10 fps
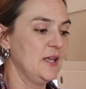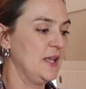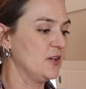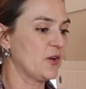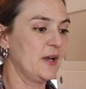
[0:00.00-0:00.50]

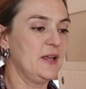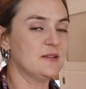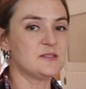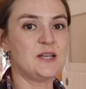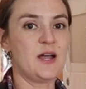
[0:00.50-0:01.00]

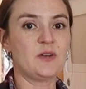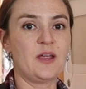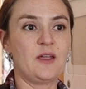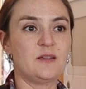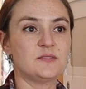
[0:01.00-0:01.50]
Ingredients
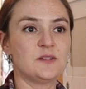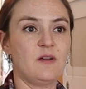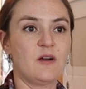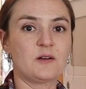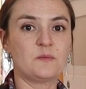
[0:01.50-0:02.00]
nowadays
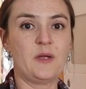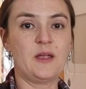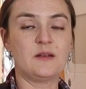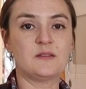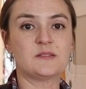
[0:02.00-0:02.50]
aren't
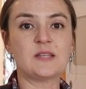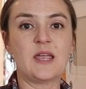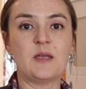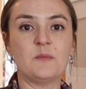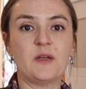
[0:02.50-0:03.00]
made the
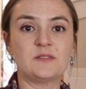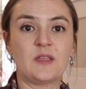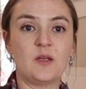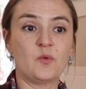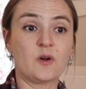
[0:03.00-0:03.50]
same as
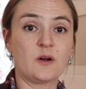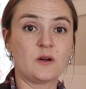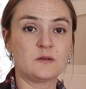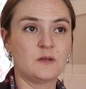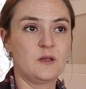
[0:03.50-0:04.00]
they
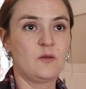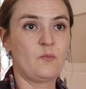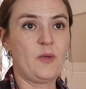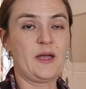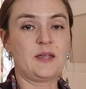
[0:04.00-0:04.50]
were
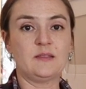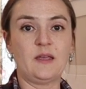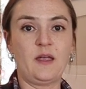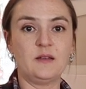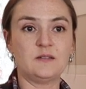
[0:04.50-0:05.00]
back in
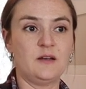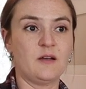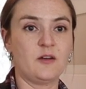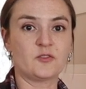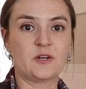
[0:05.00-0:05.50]
the
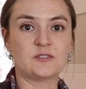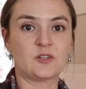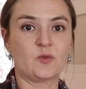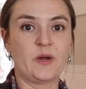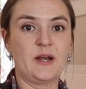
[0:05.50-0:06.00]
1800s
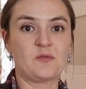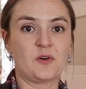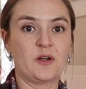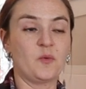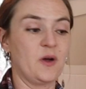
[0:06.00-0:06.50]
or
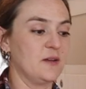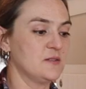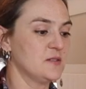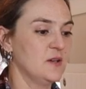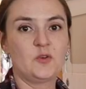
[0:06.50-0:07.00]
whenever it
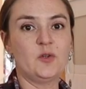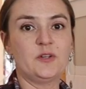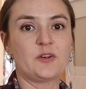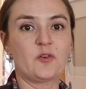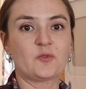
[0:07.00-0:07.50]
was. Do
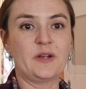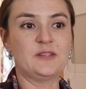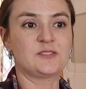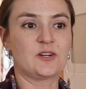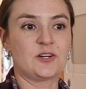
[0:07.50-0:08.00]
your own
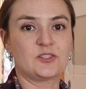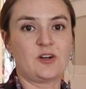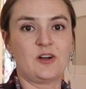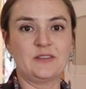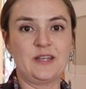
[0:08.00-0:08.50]
research
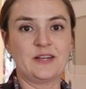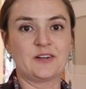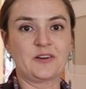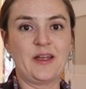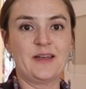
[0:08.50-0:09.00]
on the
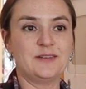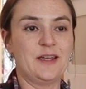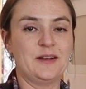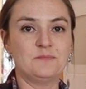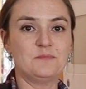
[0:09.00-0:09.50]
internet
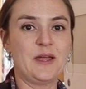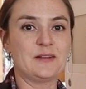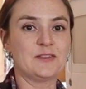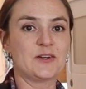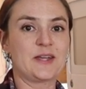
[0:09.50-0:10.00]
and,
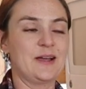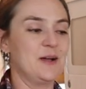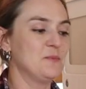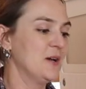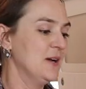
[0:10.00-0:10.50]
and look it
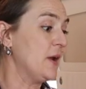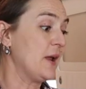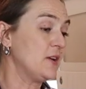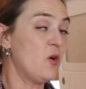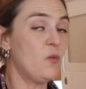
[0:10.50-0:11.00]
up. But
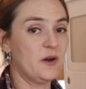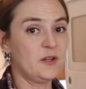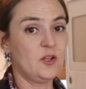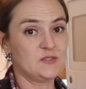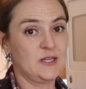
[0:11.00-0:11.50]
I don't want
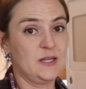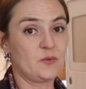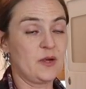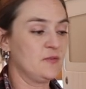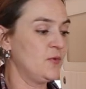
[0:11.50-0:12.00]
to use
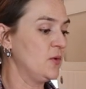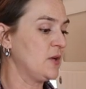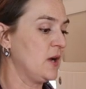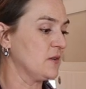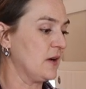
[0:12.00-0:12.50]
any red food
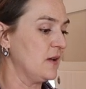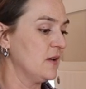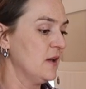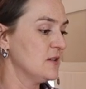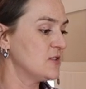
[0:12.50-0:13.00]
coloring.
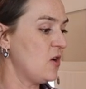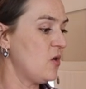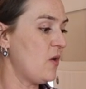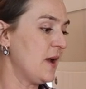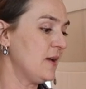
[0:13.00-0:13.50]

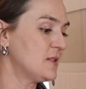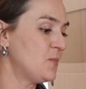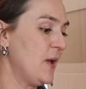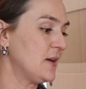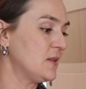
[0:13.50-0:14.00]
So I
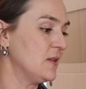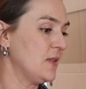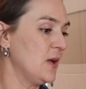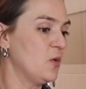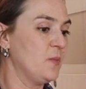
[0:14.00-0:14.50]
expect that
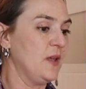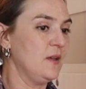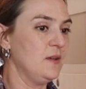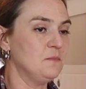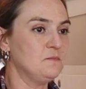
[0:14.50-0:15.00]
they will
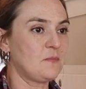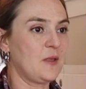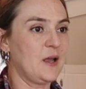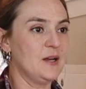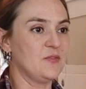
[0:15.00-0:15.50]
be
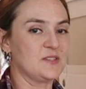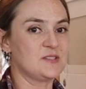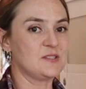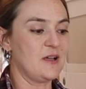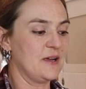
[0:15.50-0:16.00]
kind of a
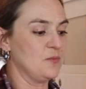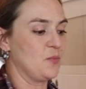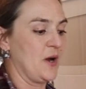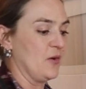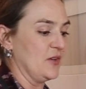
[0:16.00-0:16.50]
slight
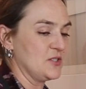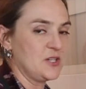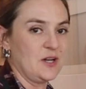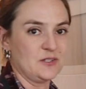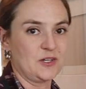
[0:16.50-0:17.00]
brownish
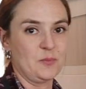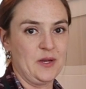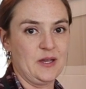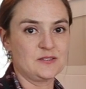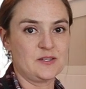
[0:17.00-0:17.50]
color
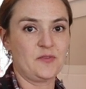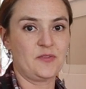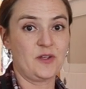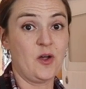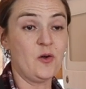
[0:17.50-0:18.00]
because
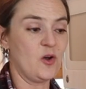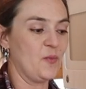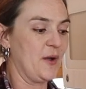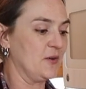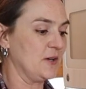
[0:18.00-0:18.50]
of the cocoa
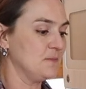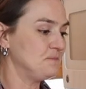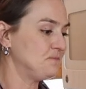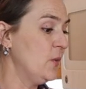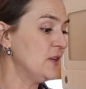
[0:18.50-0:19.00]
powder,
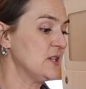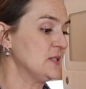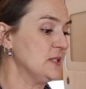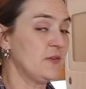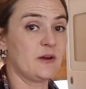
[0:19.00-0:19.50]
which
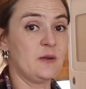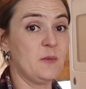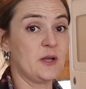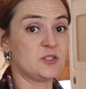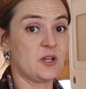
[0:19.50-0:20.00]
isn't very
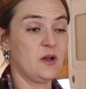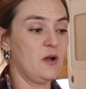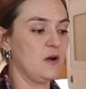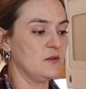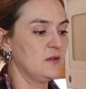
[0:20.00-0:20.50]
much at
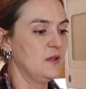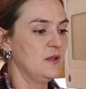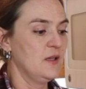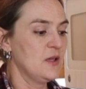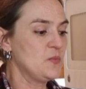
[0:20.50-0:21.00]
all.
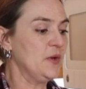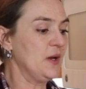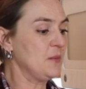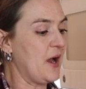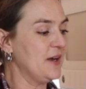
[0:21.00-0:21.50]
But
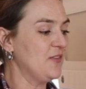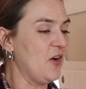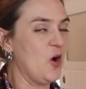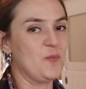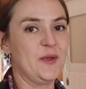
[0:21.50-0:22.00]
I'm kind
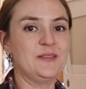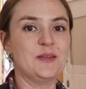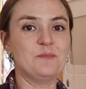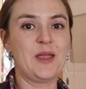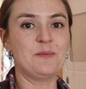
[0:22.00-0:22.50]
of hoping
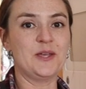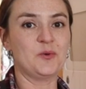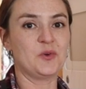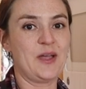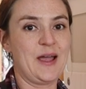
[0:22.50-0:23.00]
that maybe
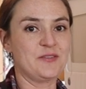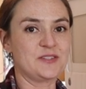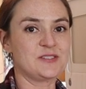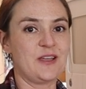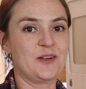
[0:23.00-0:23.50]
it will have
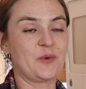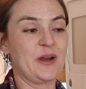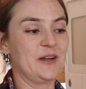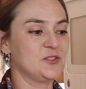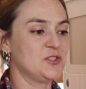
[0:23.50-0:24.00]
a slight
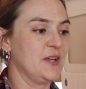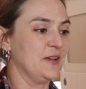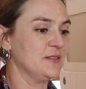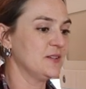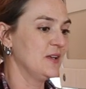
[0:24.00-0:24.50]
reddish
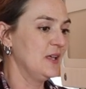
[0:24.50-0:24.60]
tint.